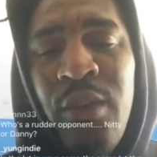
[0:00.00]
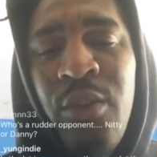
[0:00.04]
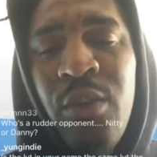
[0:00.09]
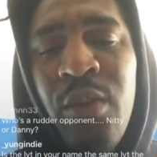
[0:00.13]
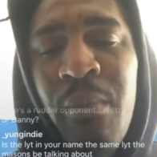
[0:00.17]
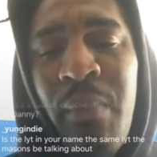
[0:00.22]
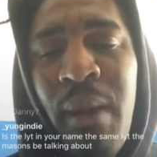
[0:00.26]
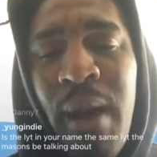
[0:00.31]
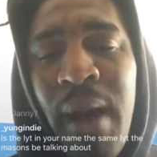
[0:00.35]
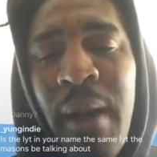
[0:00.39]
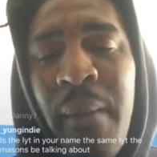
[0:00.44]
You
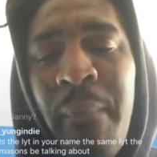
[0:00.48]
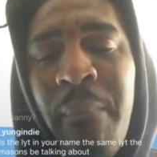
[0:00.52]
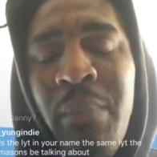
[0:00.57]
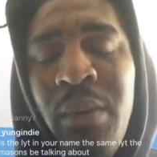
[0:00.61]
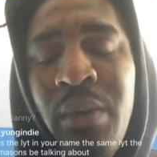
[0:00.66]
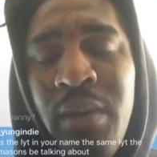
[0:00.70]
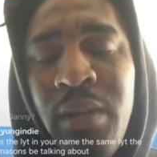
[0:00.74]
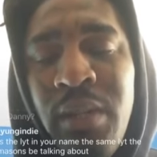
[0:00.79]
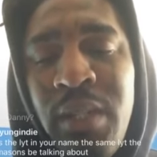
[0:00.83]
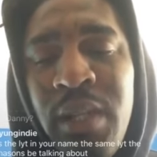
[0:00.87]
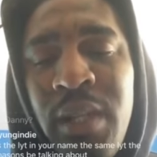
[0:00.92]
could buy
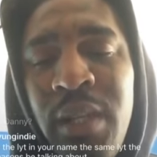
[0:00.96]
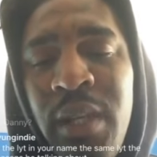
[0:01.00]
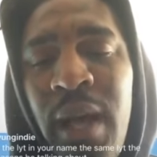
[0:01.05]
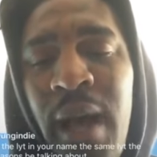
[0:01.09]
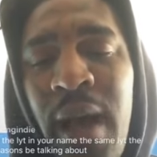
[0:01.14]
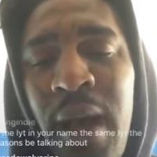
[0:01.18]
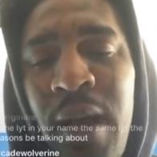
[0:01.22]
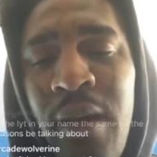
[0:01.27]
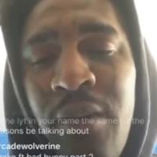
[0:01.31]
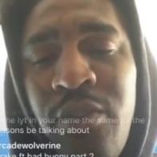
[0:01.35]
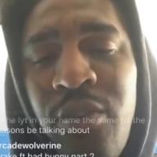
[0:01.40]
bullshit
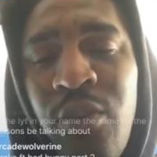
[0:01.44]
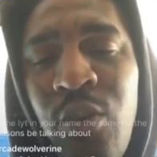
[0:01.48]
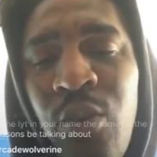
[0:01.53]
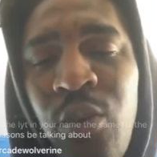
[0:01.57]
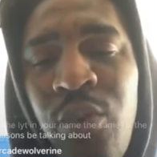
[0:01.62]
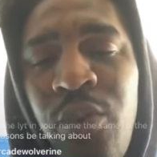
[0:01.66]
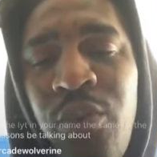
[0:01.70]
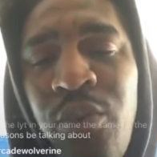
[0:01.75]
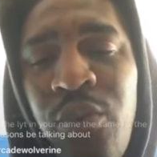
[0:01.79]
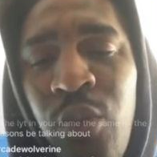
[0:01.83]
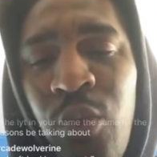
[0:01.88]
iPhone
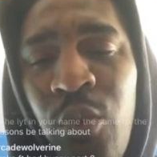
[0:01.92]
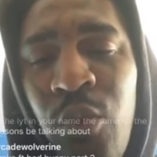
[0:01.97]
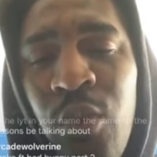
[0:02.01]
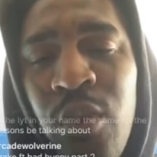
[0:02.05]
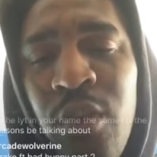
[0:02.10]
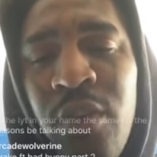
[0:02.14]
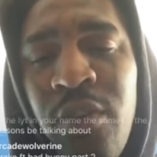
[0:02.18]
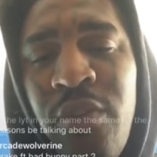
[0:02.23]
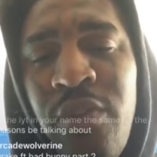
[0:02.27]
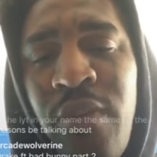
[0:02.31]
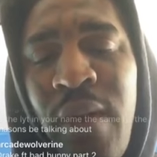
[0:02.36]
four
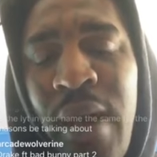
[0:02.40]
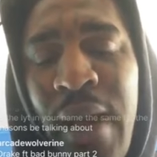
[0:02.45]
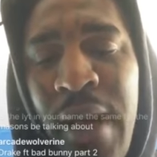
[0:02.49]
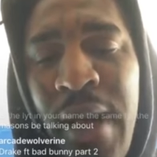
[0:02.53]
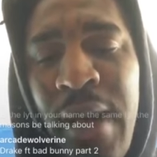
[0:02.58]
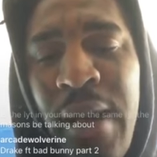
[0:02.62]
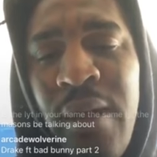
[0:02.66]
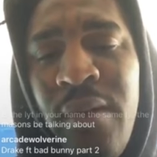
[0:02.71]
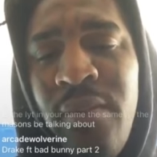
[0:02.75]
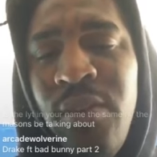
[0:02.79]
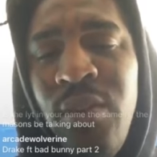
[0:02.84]
or five.